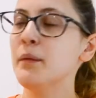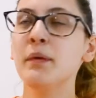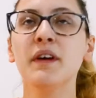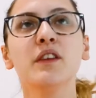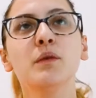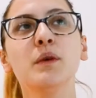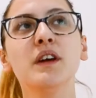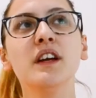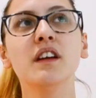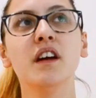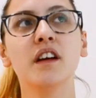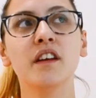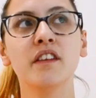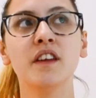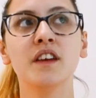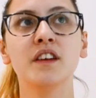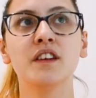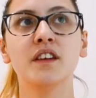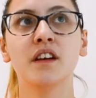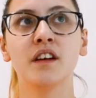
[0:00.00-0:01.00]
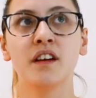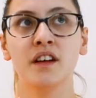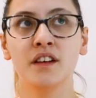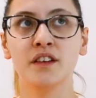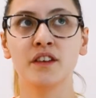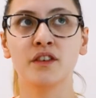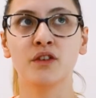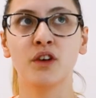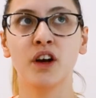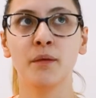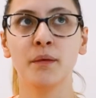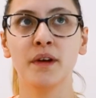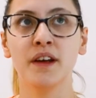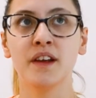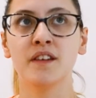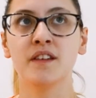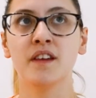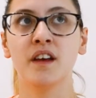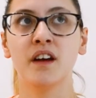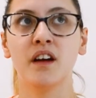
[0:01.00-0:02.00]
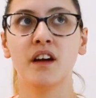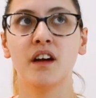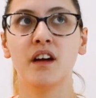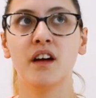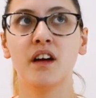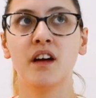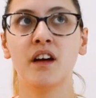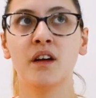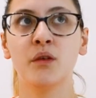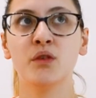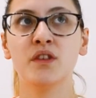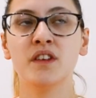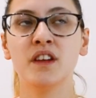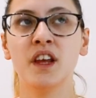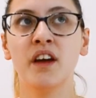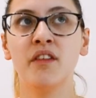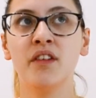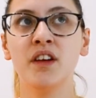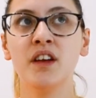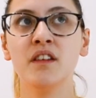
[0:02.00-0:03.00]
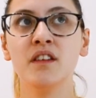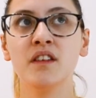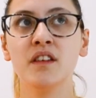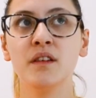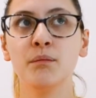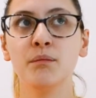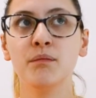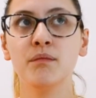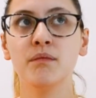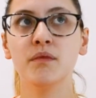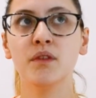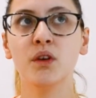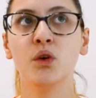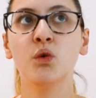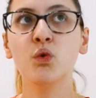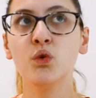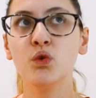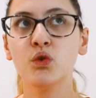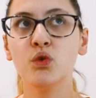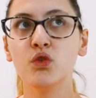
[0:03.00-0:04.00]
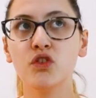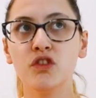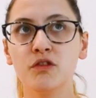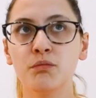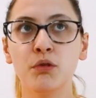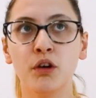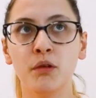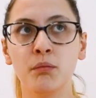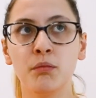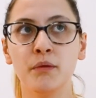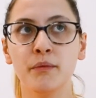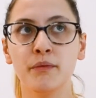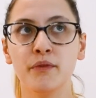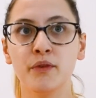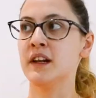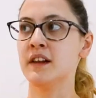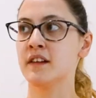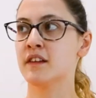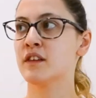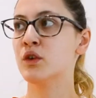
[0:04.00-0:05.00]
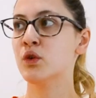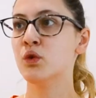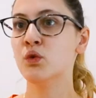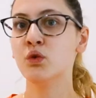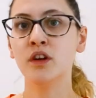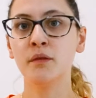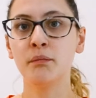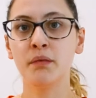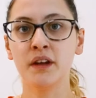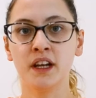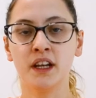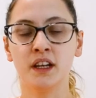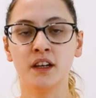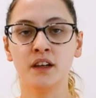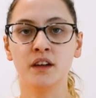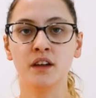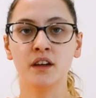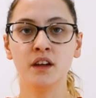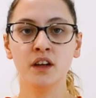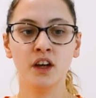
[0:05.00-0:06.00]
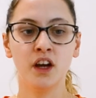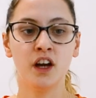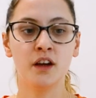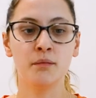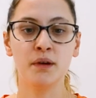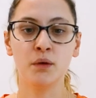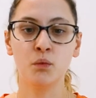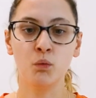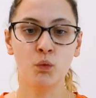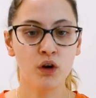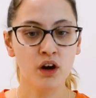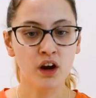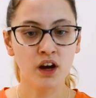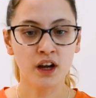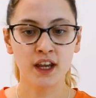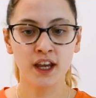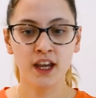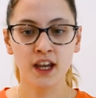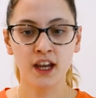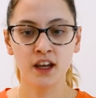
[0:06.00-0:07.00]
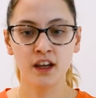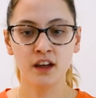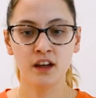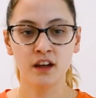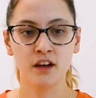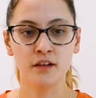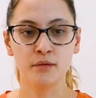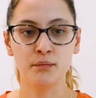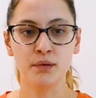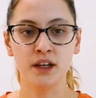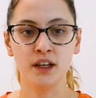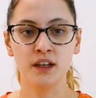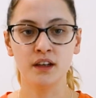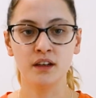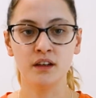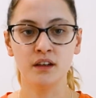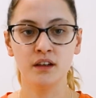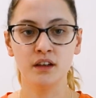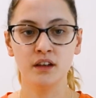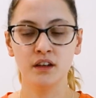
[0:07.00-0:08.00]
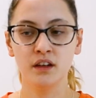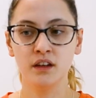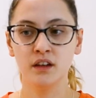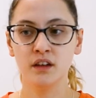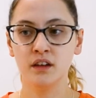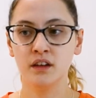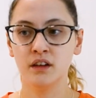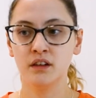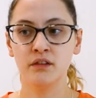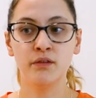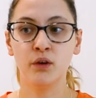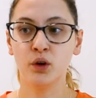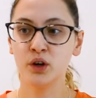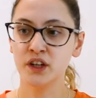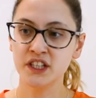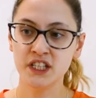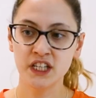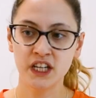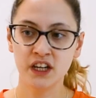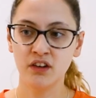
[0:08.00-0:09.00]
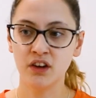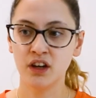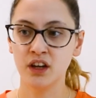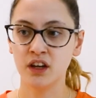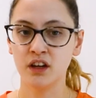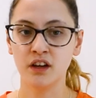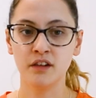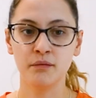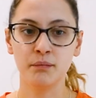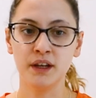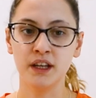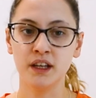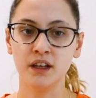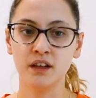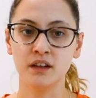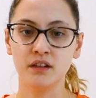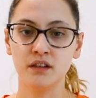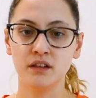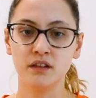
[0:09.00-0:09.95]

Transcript: best way I think I can describe it is that I was having all sorts of problems with the school I've been in. I've been working, I've been volunteering, I've been